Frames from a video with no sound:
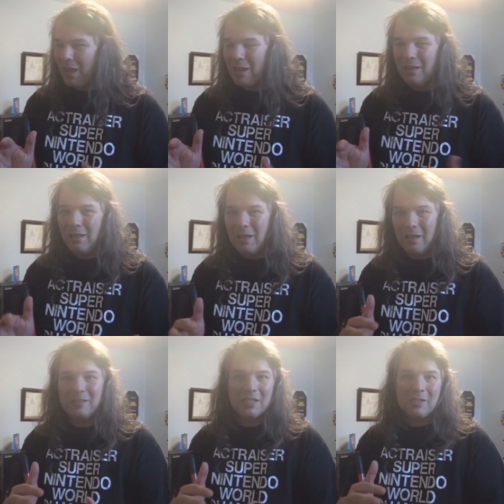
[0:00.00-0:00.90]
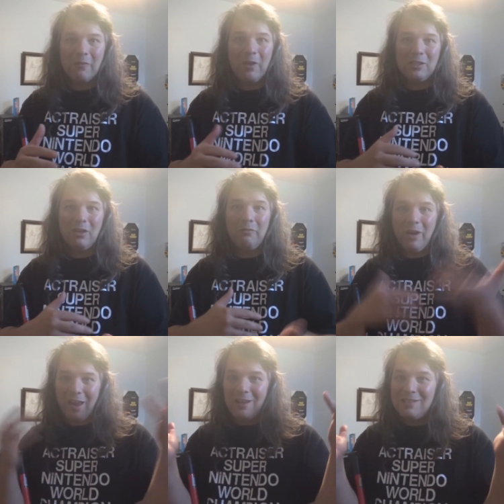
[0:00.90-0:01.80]
and he just eventually
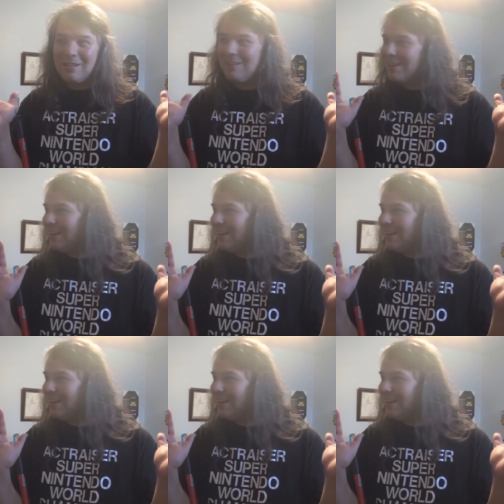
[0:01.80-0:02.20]
regains it.